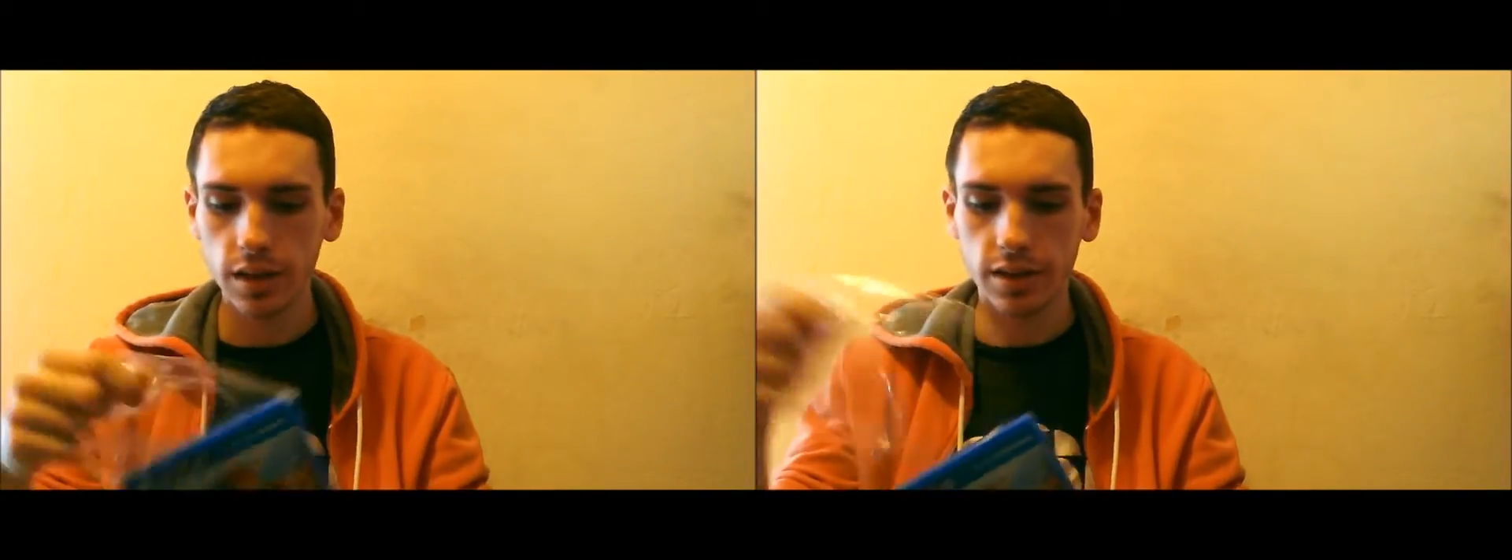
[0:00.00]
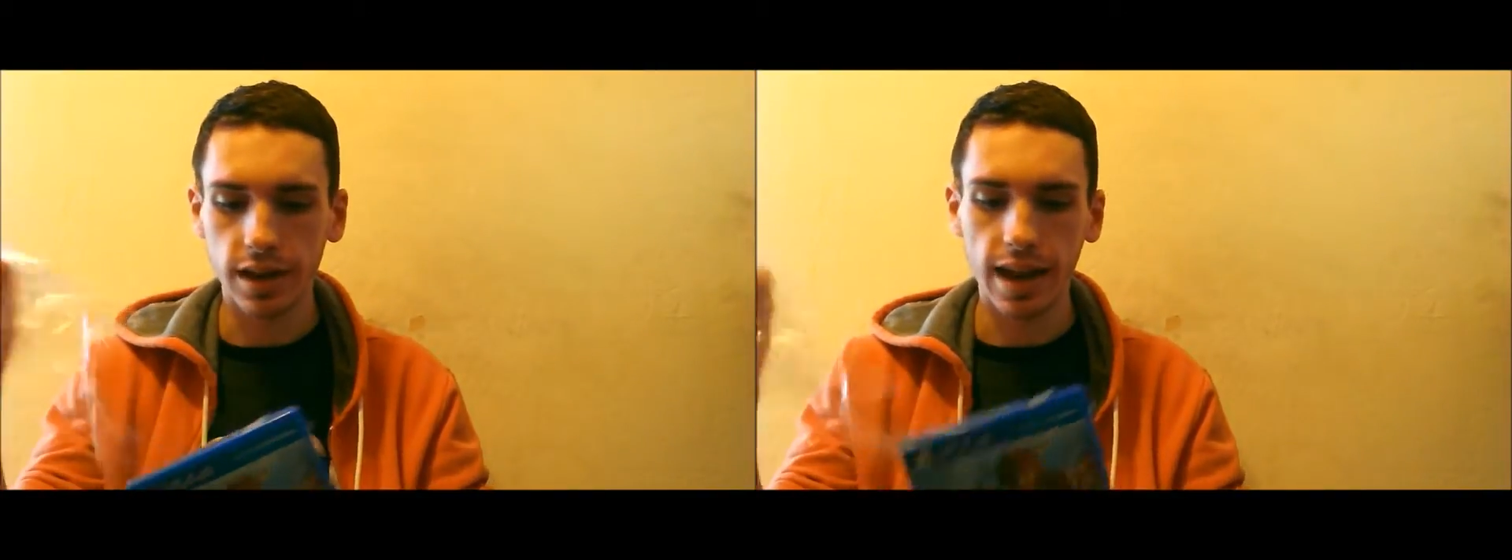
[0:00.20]

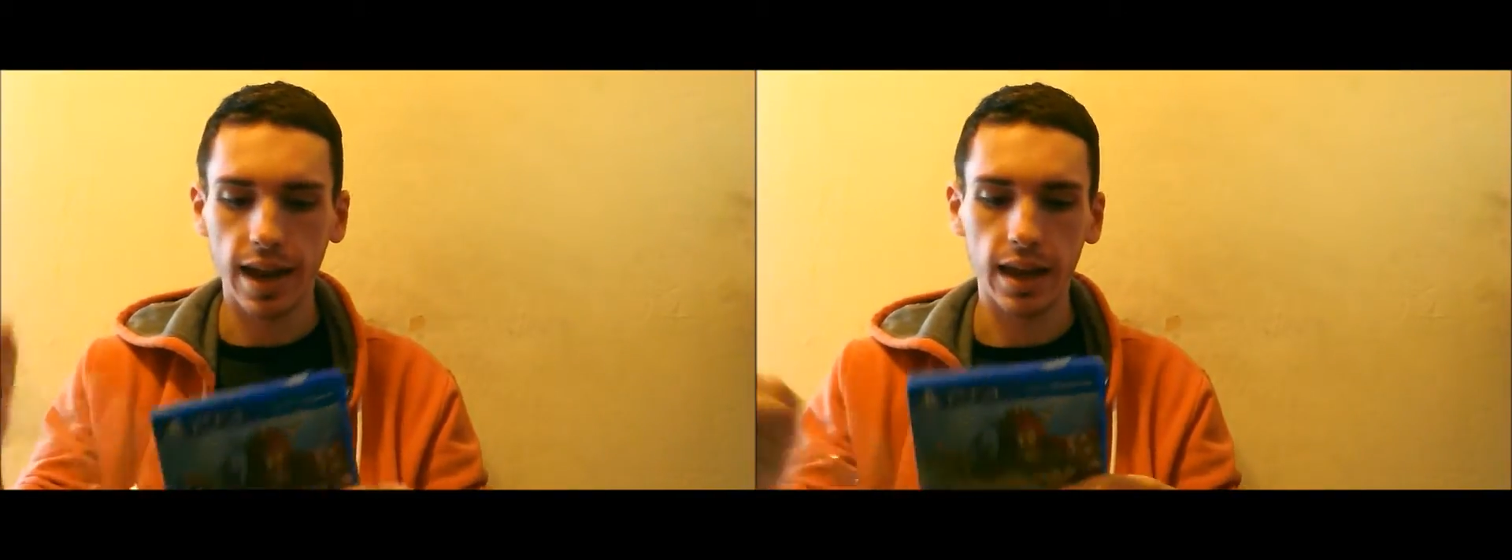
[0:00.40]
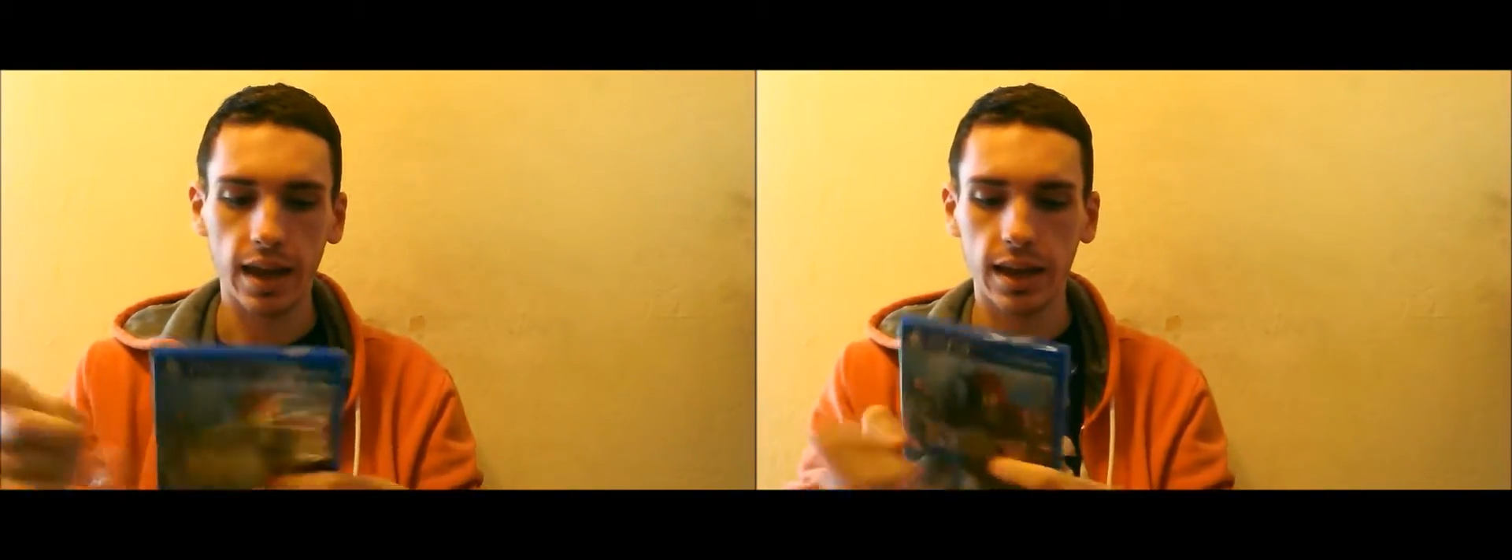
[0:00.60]
Today
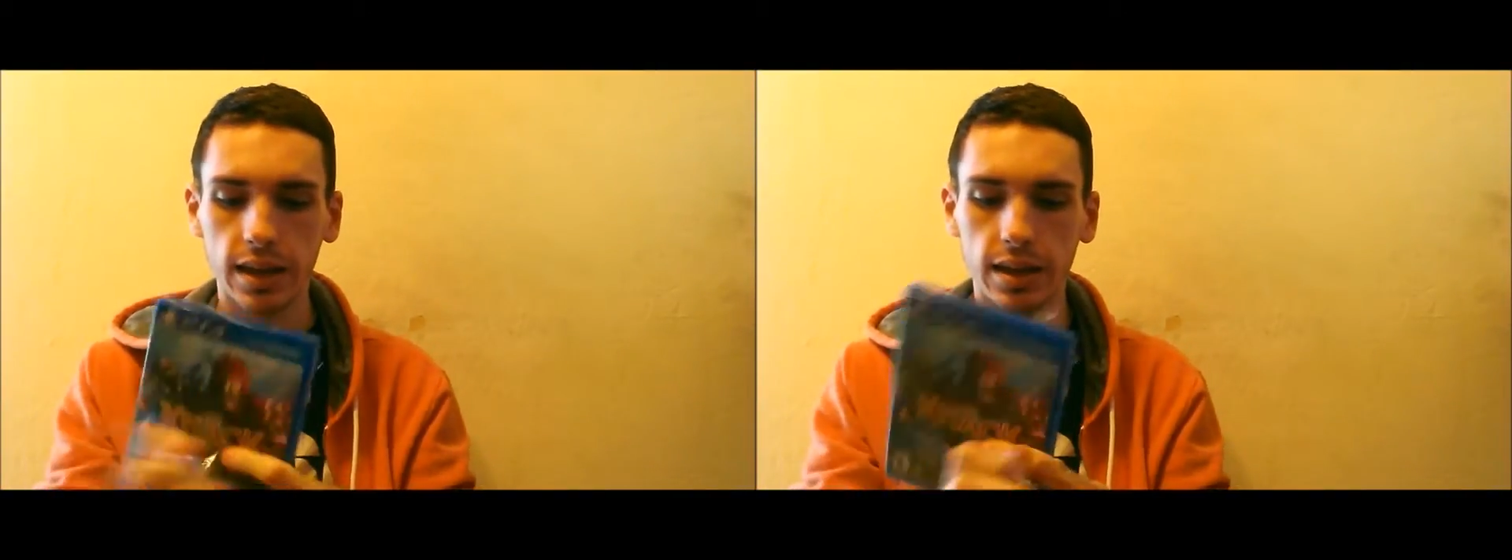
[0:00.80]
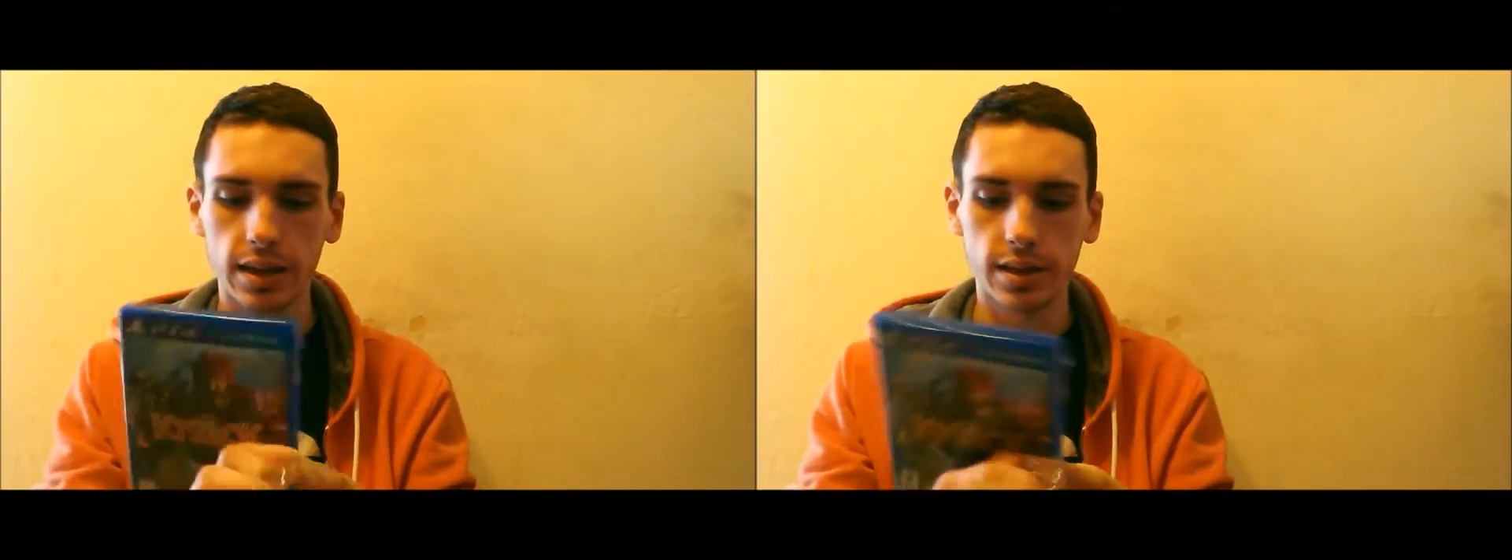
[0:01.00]

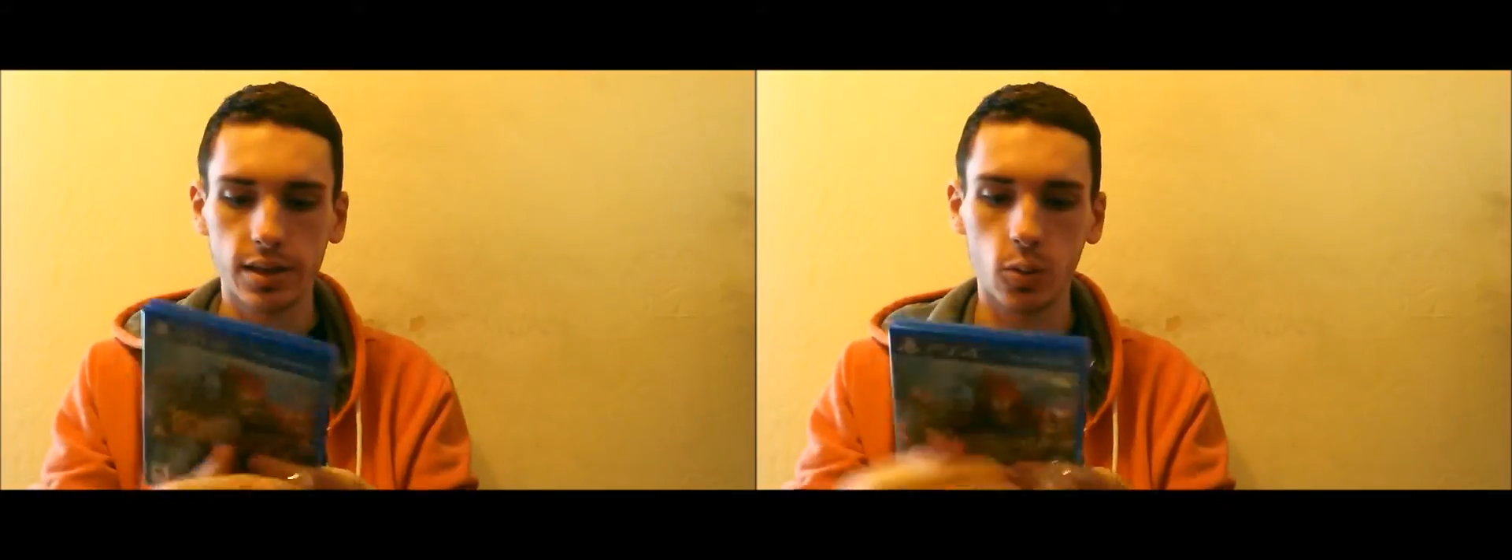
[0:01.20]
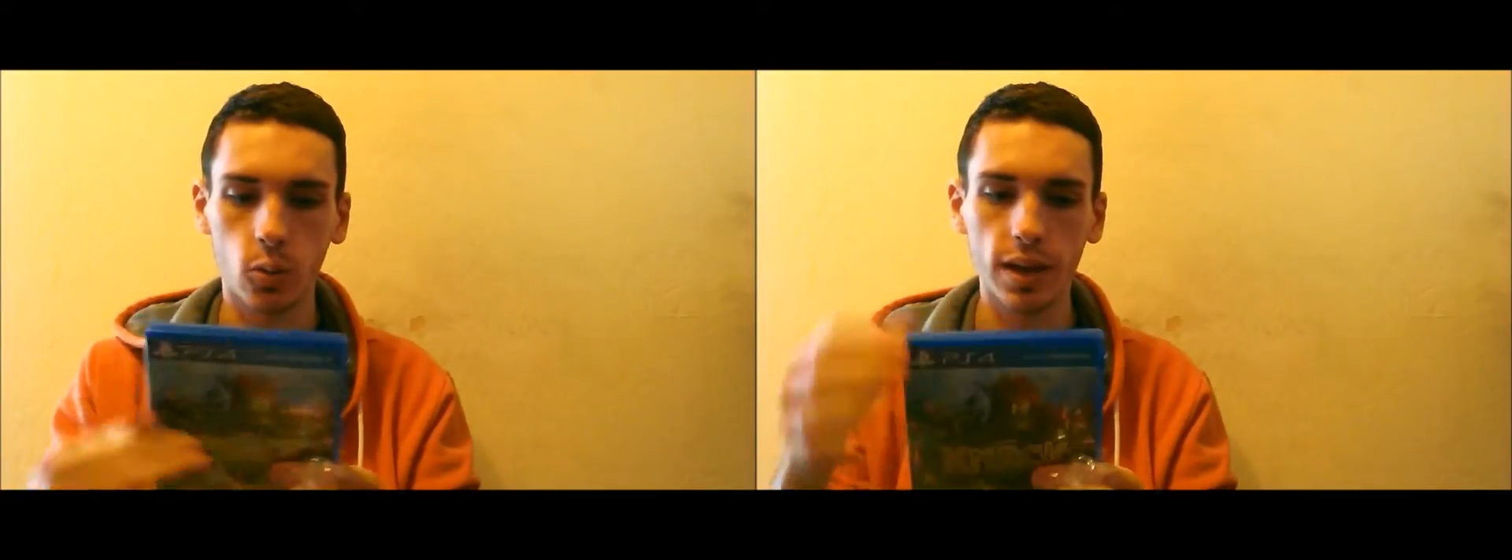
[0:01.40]

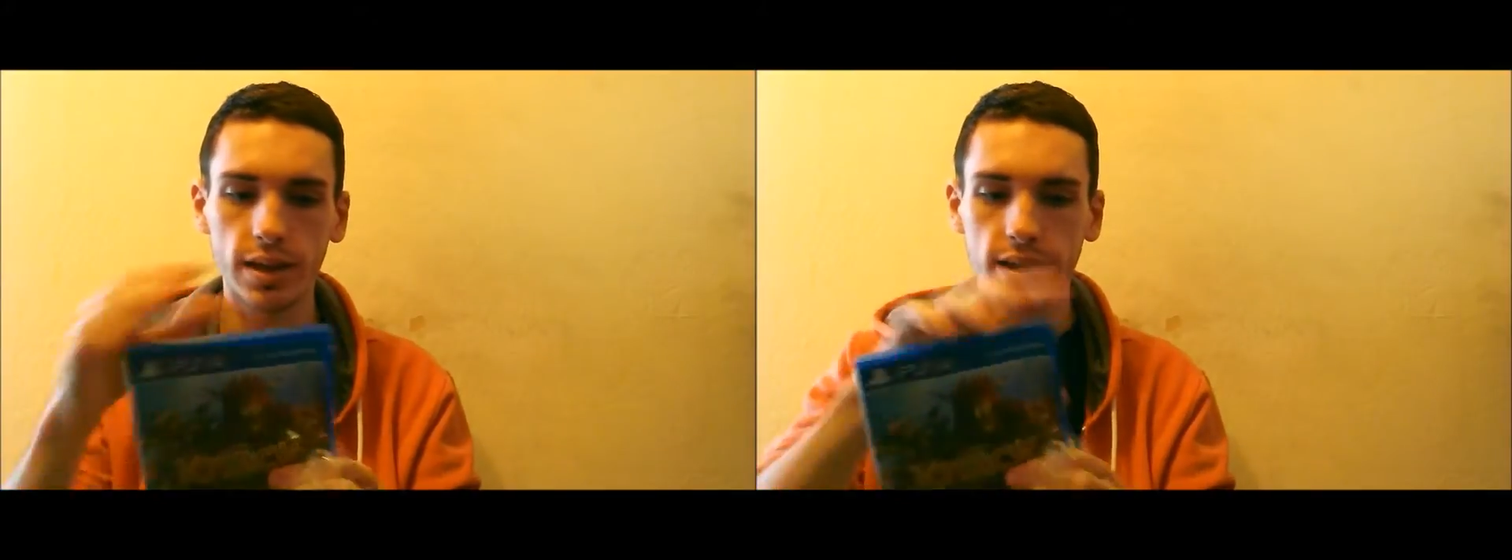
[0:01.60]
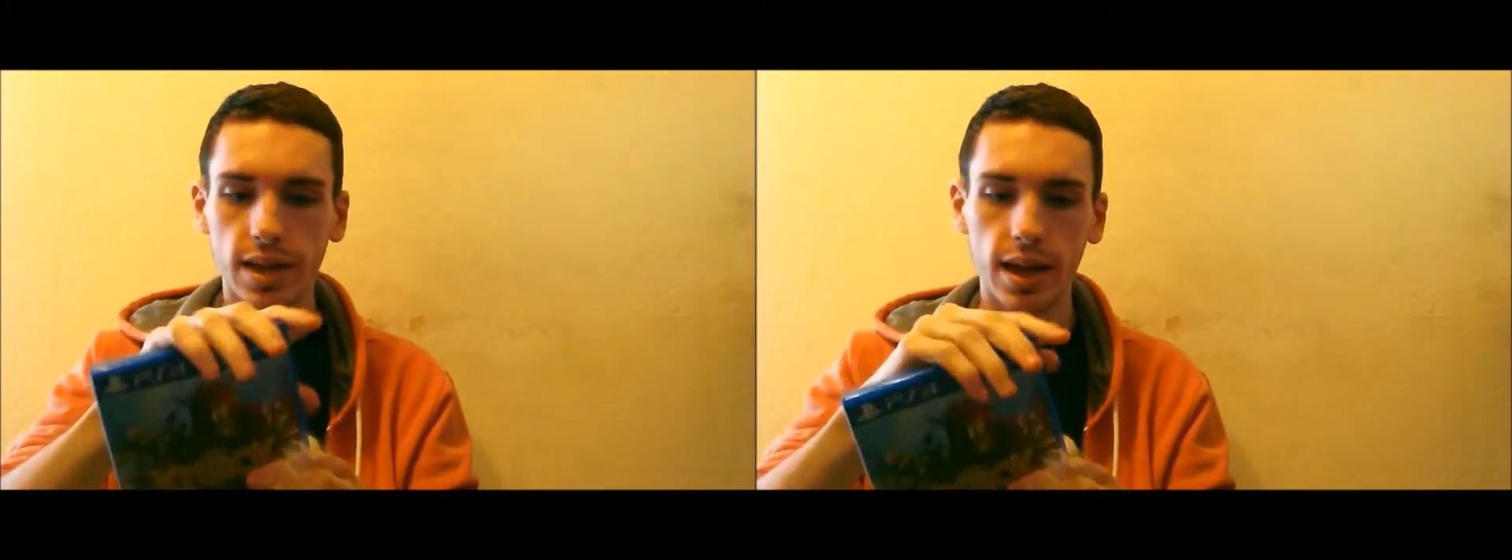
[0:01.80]
is a
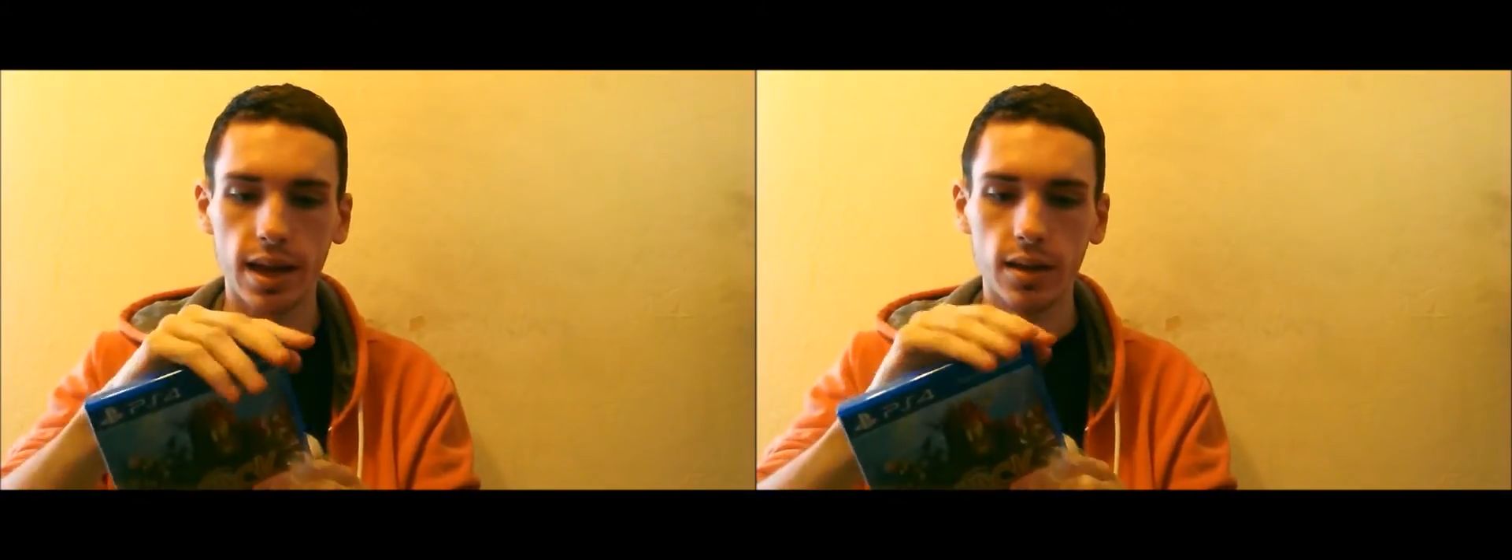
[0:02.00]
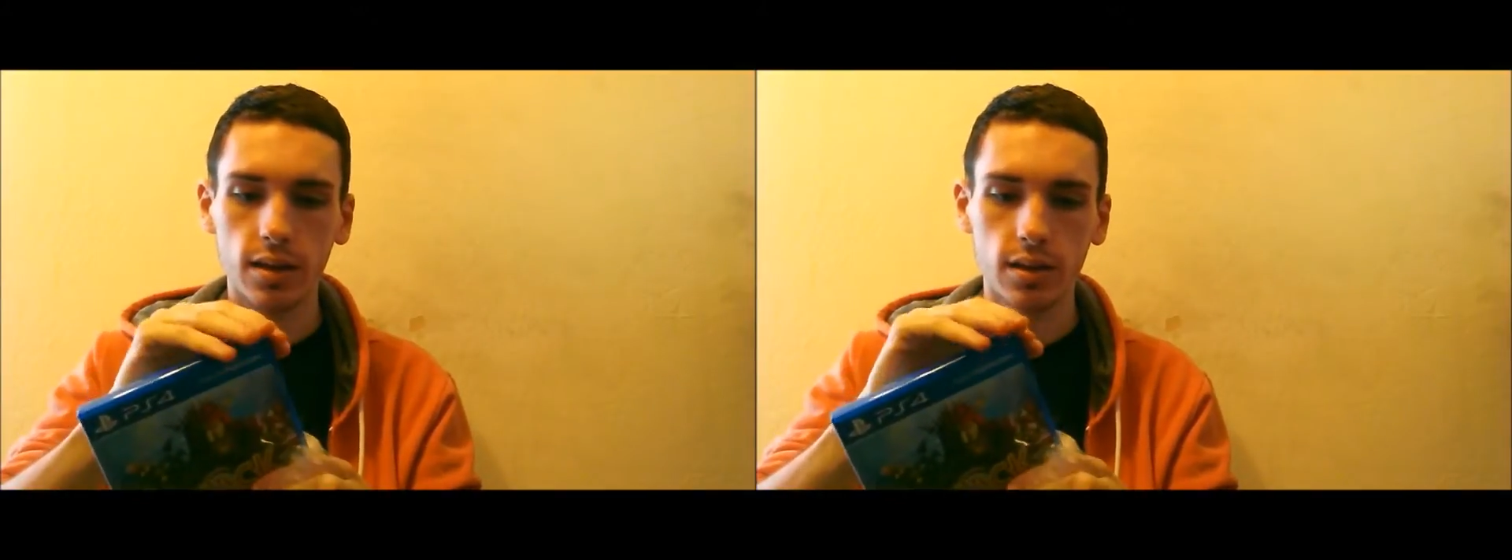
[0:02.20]
Wednesday,